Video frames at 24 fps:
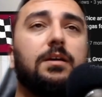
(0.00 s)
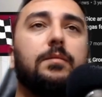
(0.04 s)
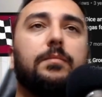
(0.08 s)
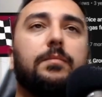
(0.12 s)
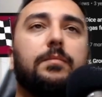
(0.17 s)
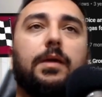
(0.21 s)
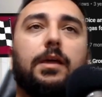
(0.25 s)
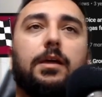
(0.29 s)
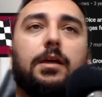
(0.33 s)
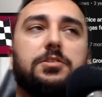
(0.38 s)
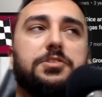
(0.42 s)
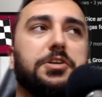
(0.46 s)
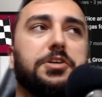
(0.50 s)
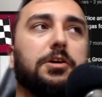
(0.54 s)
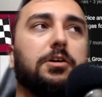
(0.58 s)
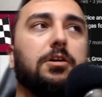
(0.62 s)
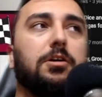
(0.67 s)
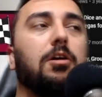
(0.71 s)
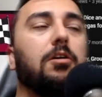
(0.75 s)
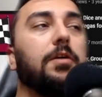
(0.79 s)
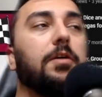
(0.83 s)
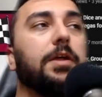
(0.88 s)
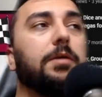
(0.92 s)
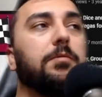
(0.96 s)
because your
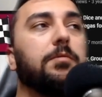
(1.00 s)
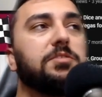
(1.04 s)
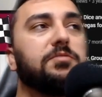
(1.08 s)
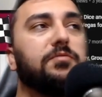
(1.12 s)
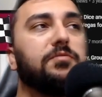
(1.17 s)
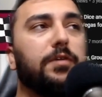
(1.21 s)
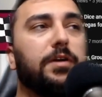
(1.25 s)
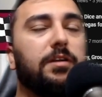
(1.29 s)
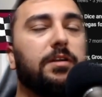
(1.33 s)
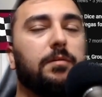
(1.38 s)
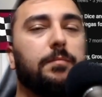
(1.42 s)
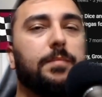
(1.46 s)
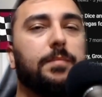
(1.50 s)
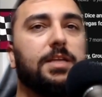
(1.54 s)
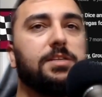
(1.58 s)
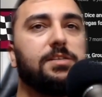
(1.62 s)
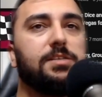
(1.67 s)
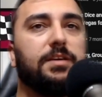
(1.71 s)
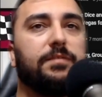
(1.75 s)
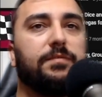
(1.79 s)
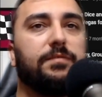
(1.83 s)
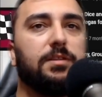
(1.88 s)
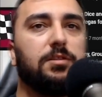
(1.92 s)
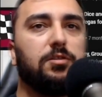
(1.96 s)
car equals freedom and
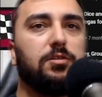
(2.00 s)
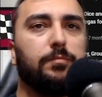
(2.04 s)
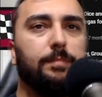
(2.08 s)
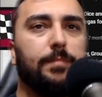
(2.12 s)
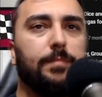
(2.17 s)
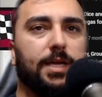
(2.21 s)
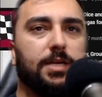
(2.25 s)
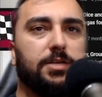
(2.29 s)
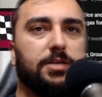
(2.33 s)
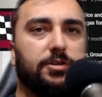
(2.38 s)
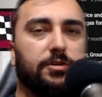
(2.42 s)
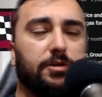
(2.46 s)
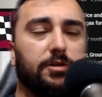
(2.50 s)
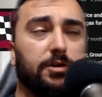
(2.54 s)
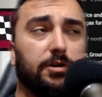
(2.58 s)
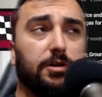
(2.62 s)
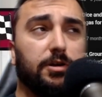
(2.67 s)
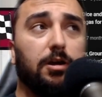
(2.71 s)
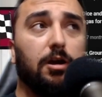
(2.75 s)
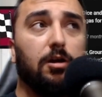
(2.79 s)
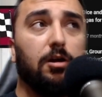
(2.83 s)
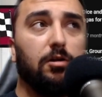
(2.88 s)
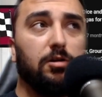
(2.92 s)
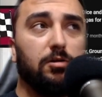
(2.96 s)
Jiffy Lube makes sure your
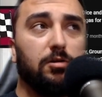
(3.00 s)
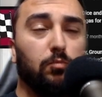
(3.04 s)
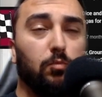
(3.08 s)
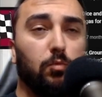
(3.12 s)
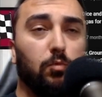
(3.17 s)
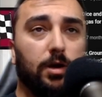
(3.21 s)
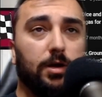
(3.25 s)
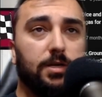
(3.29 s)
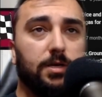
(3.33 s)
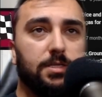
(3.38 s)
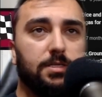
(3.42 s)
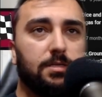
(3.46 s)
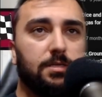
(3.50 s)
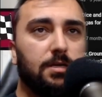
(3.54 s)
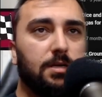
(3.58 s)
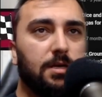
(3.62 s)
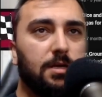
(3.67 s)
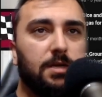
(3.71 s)
car works.